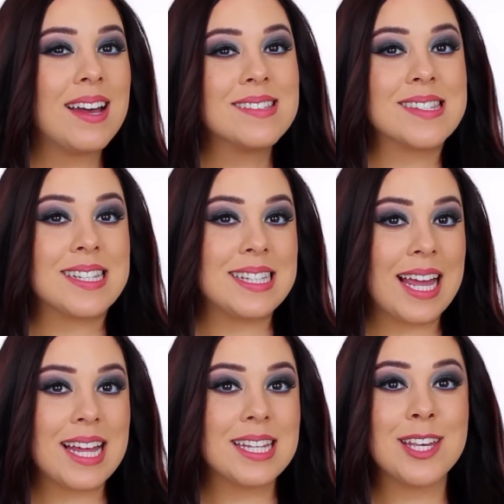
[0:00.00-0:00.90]
a
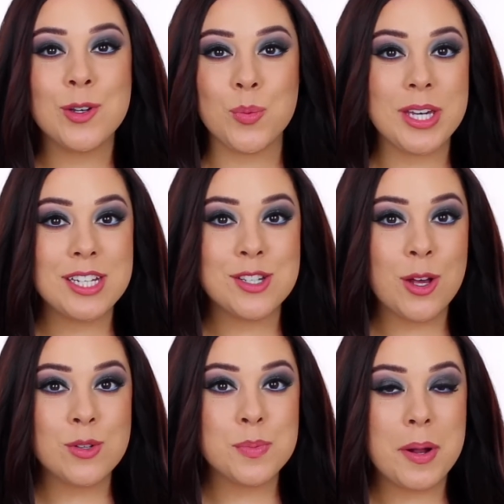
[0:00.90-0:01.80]
slightly green
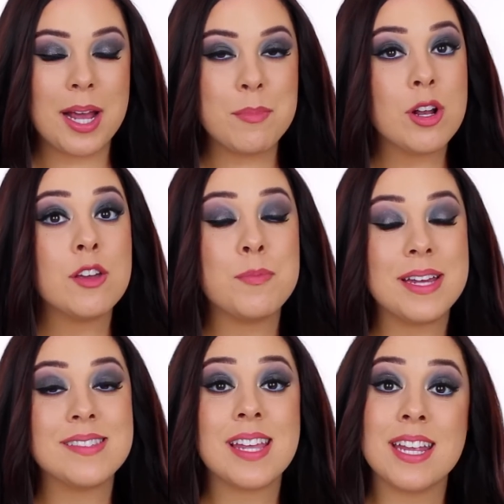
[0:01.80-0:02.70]
toned primer if
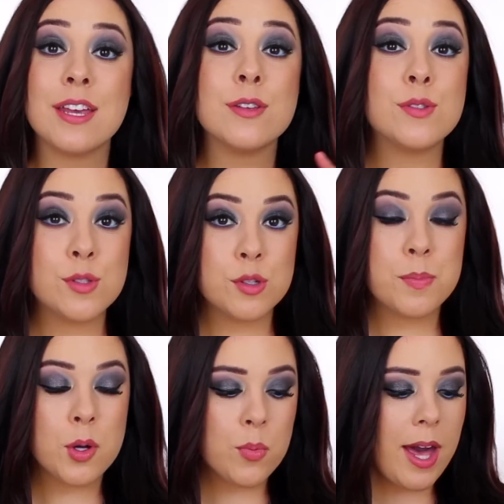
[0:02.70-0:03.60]
my skin is
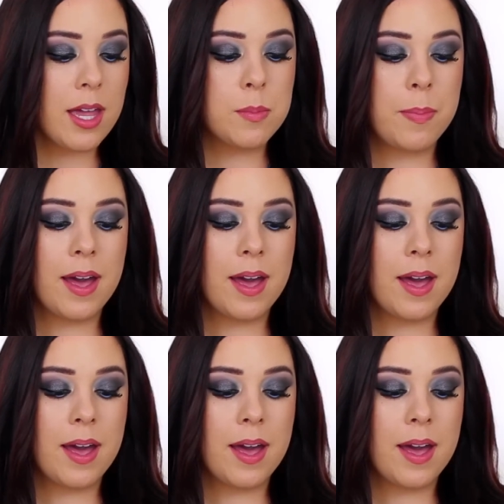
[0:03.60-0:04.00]
super red,